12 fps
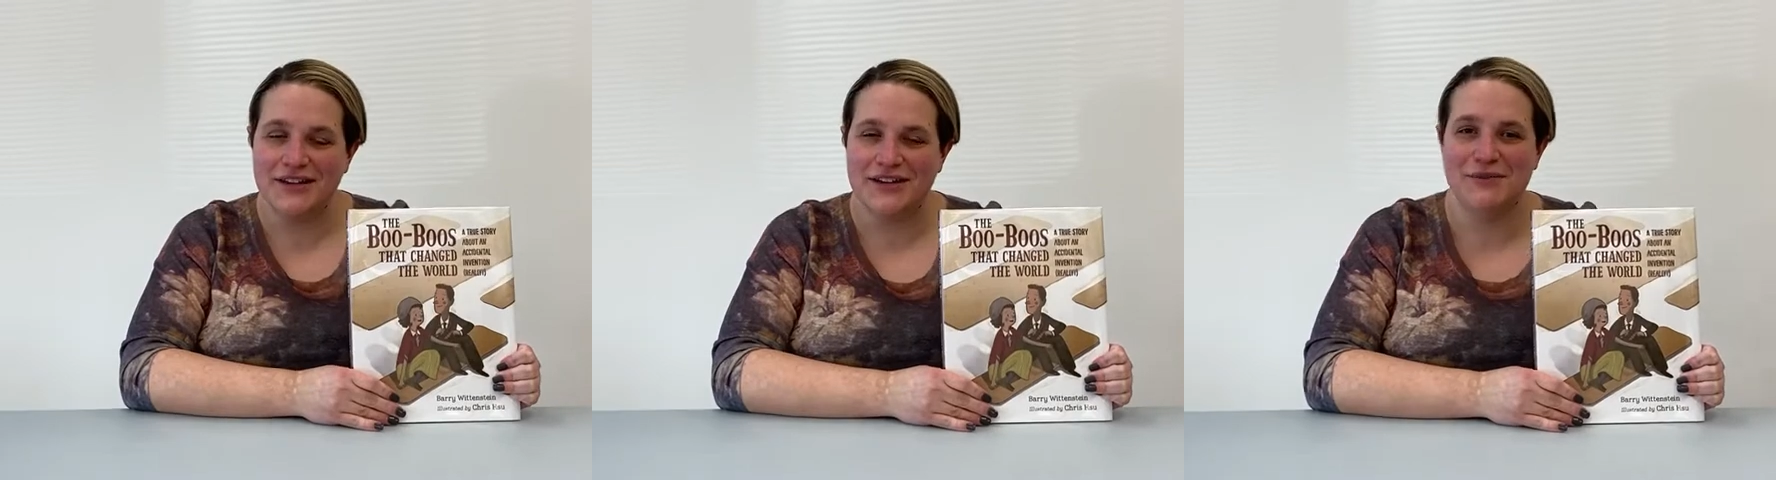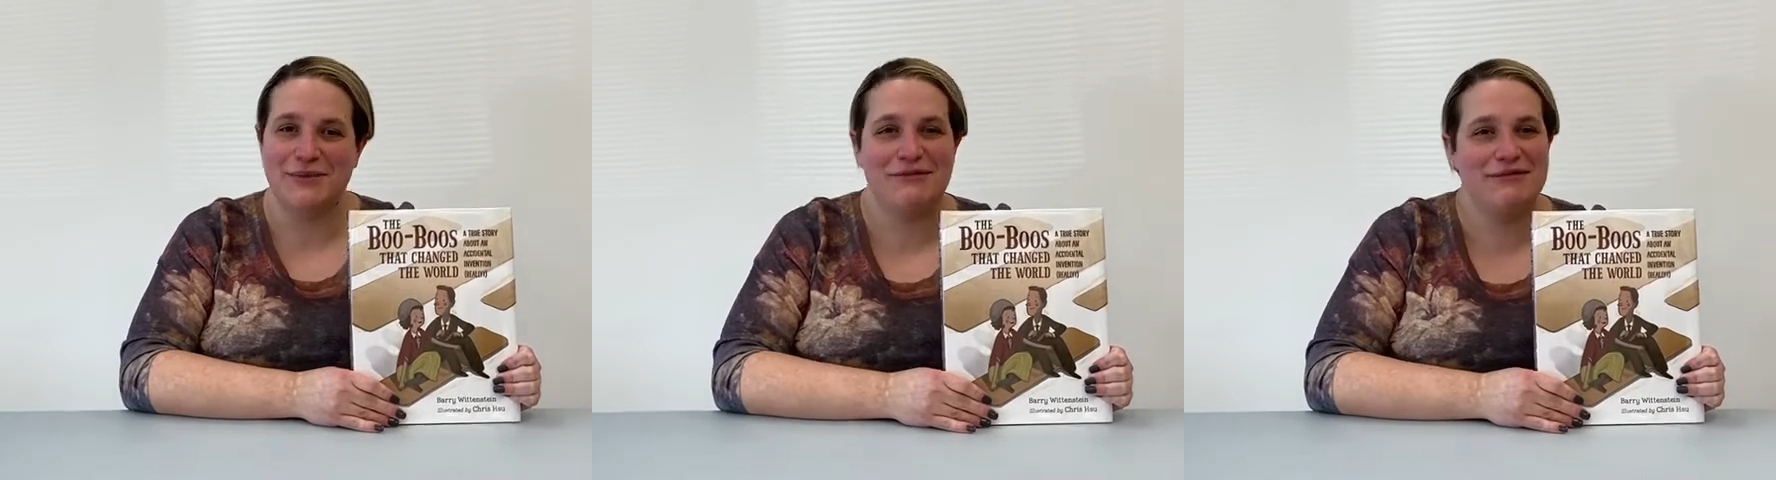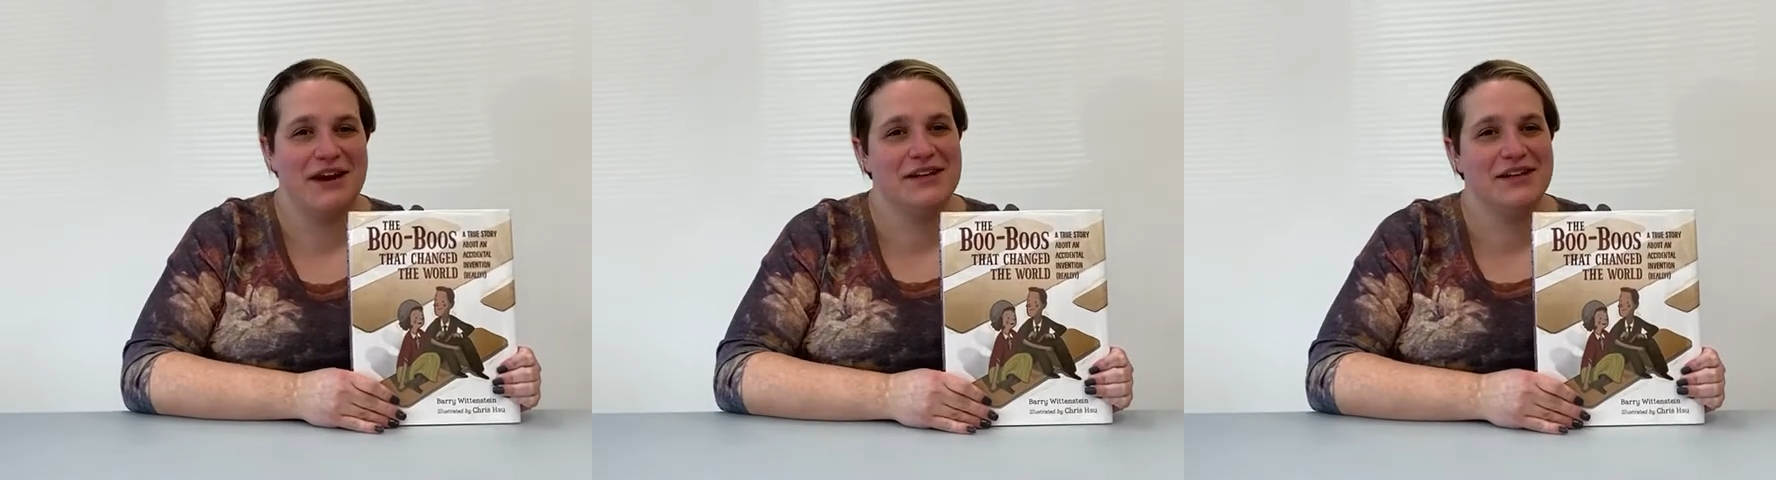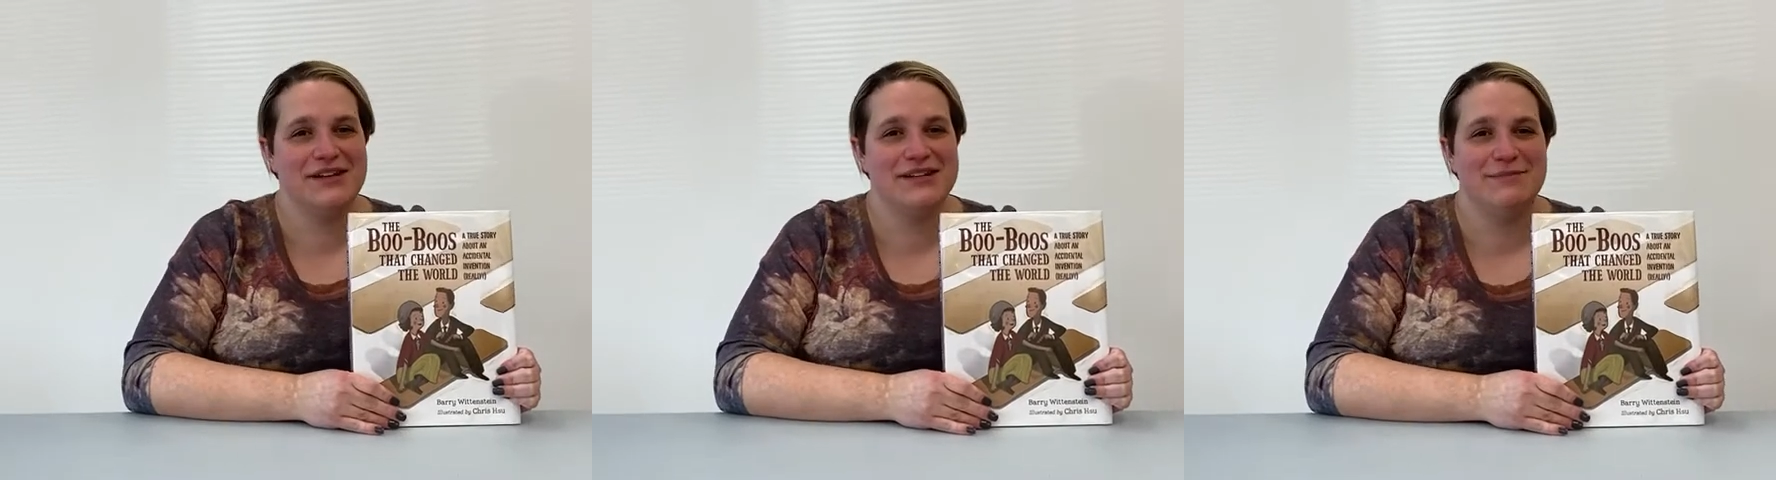You might
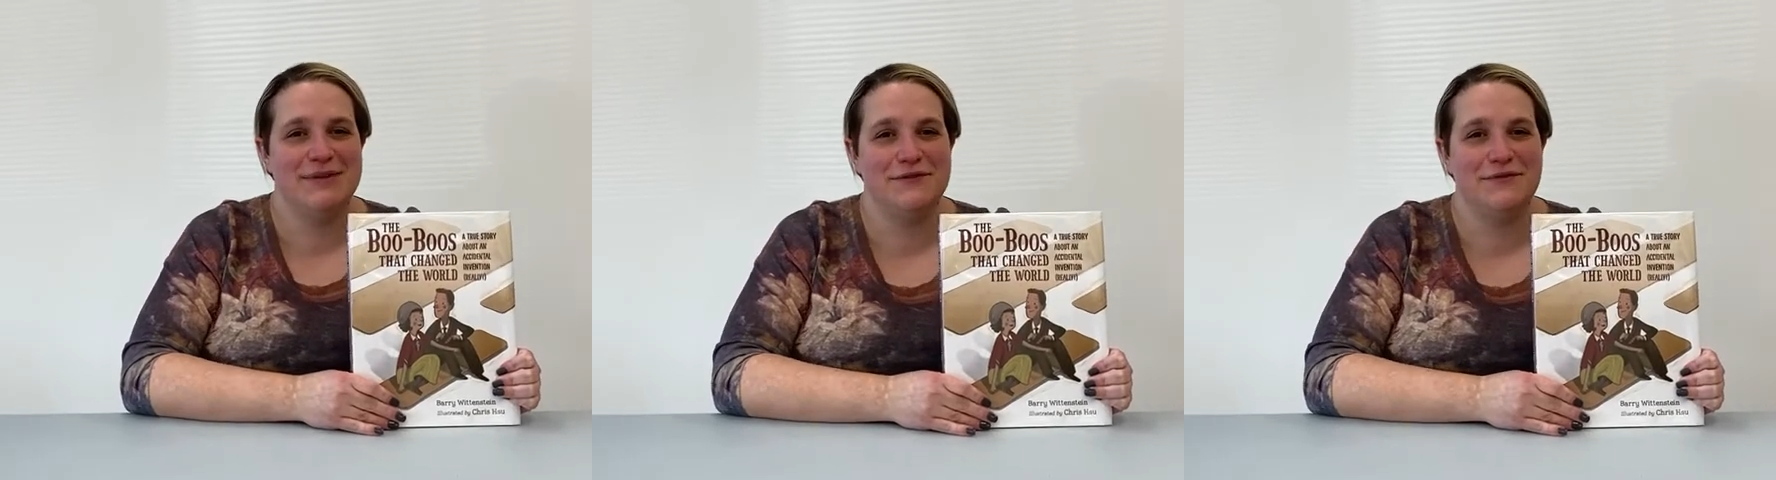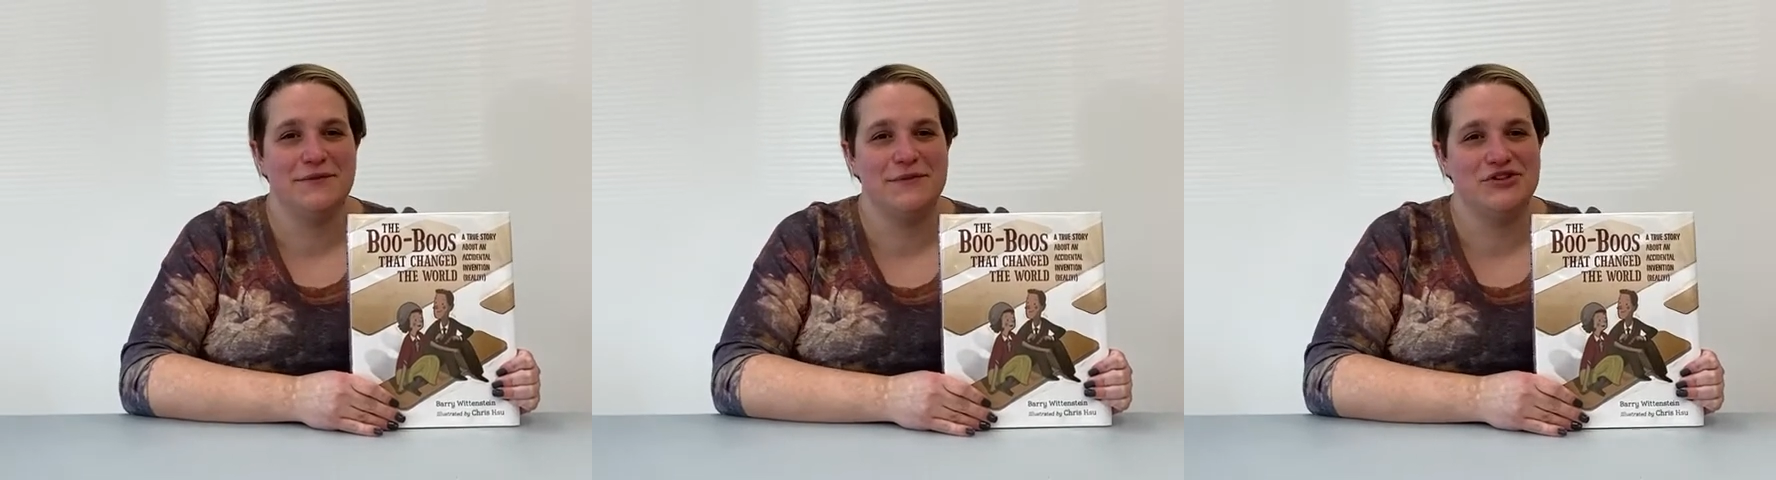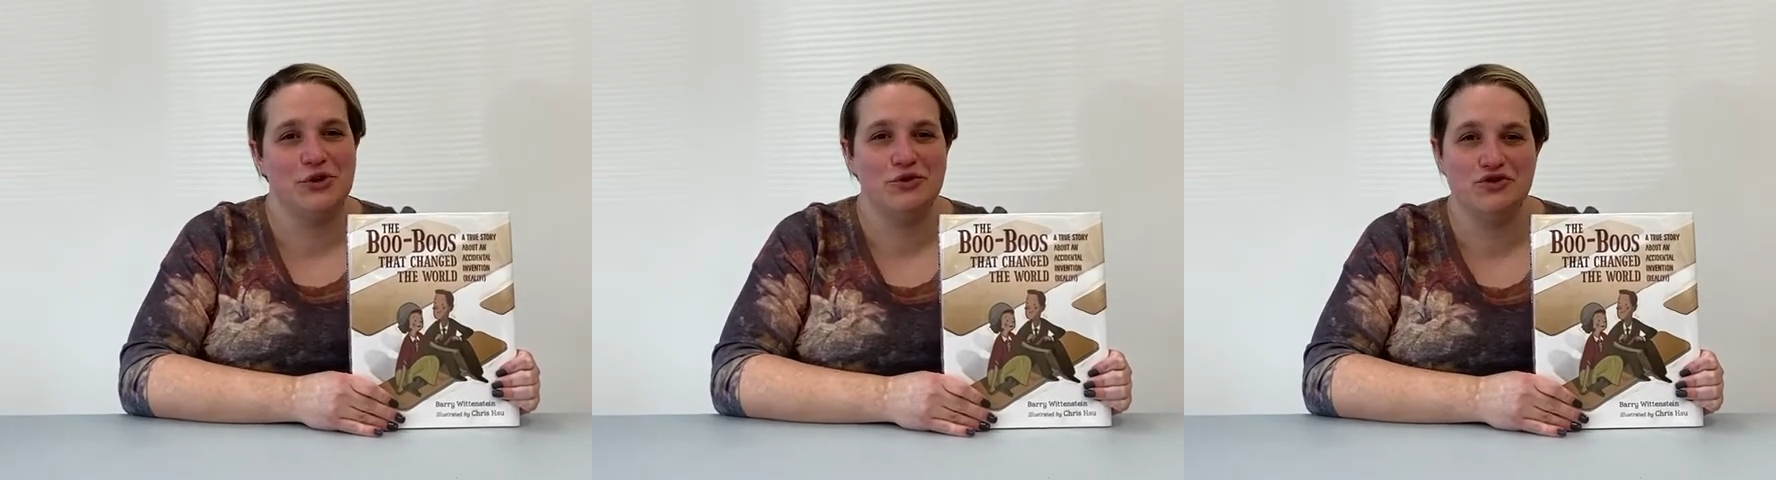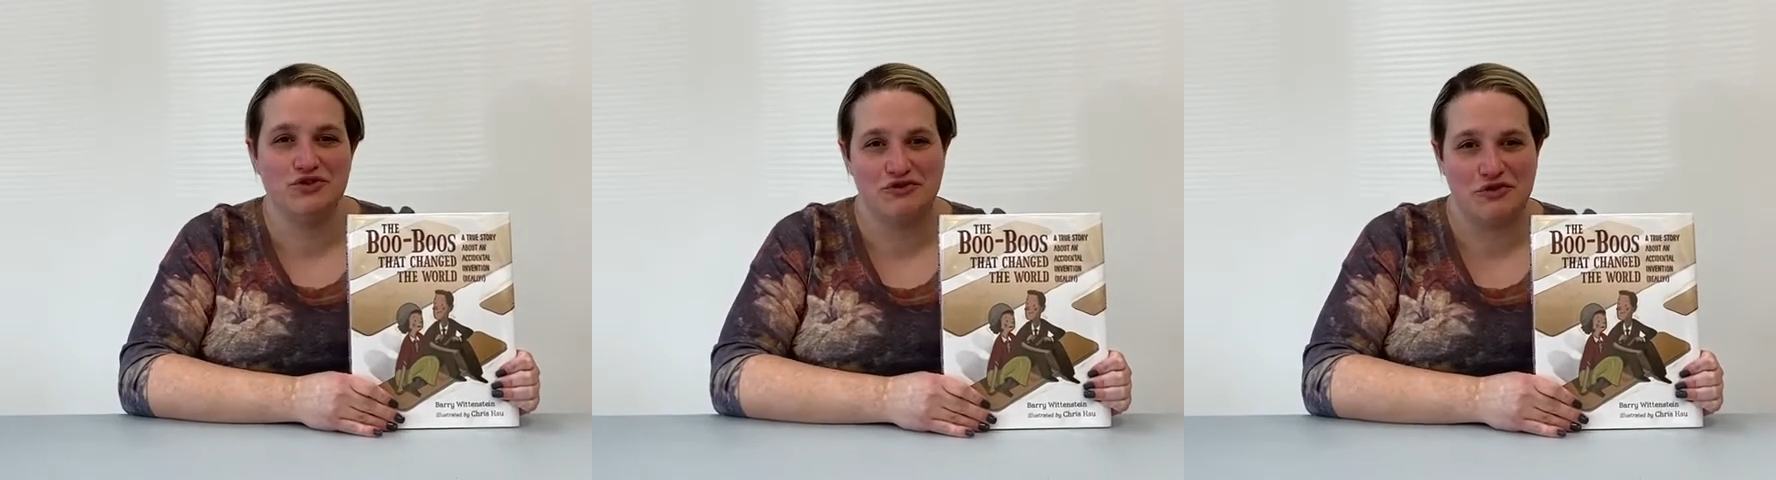recognize me from the
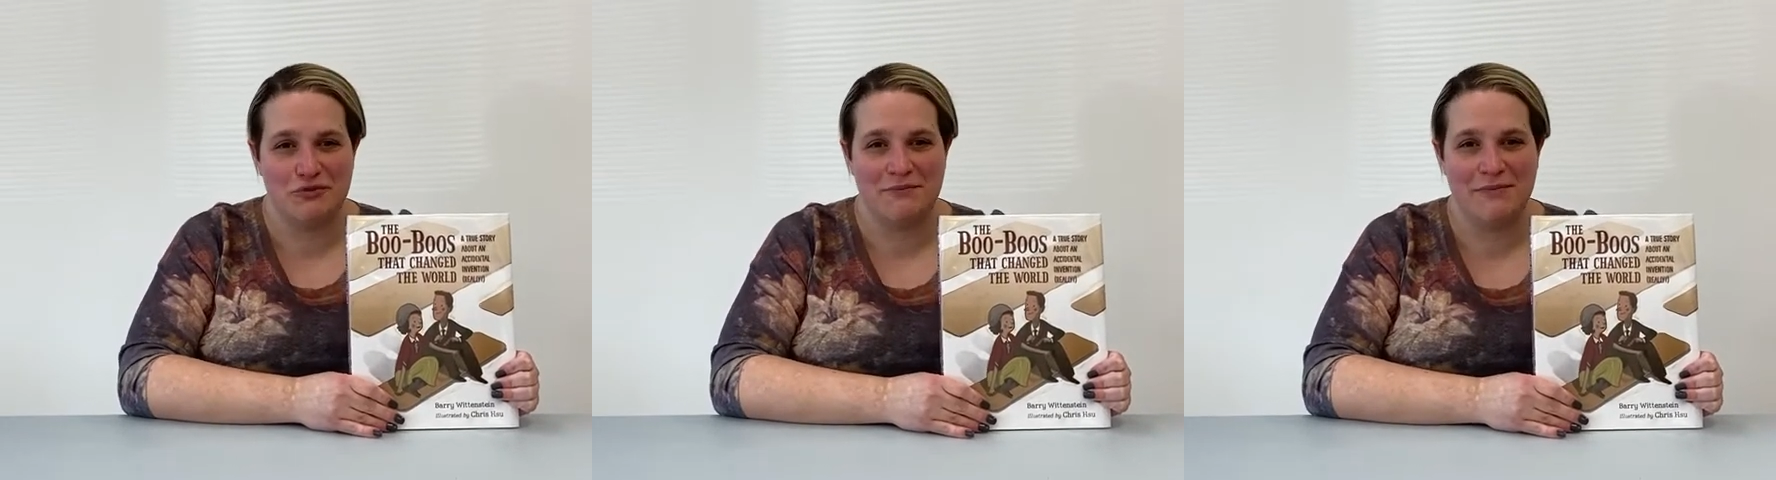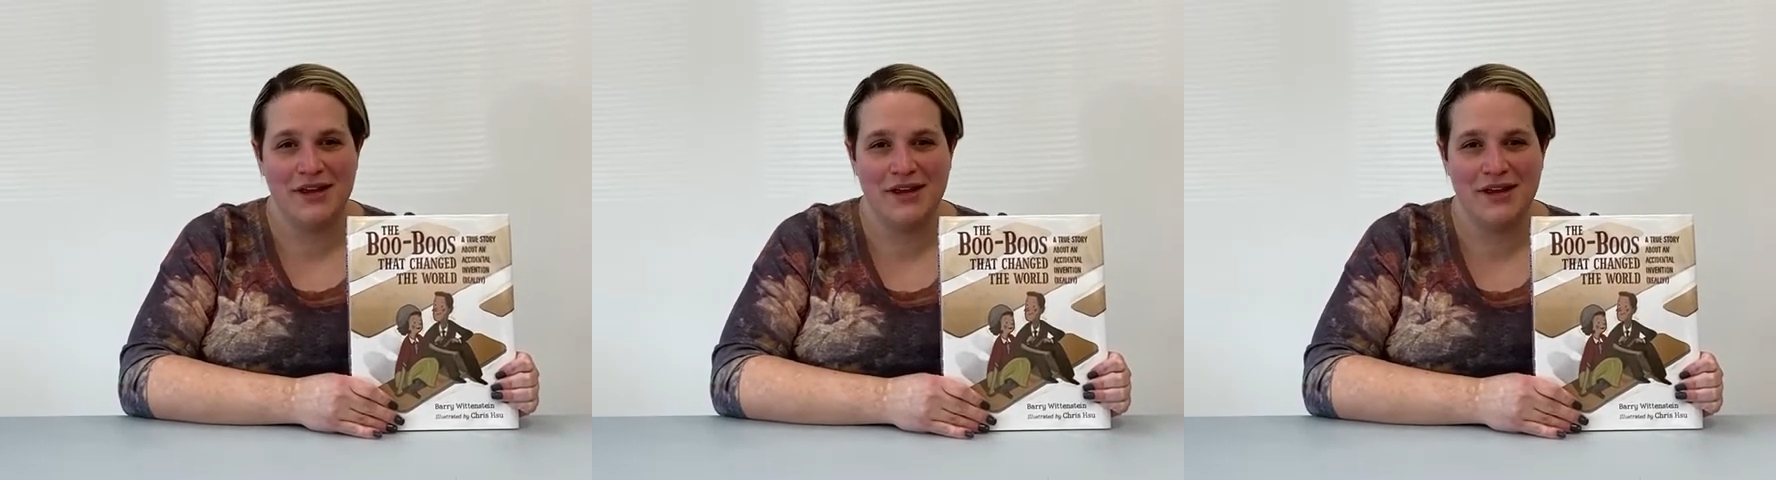children's room.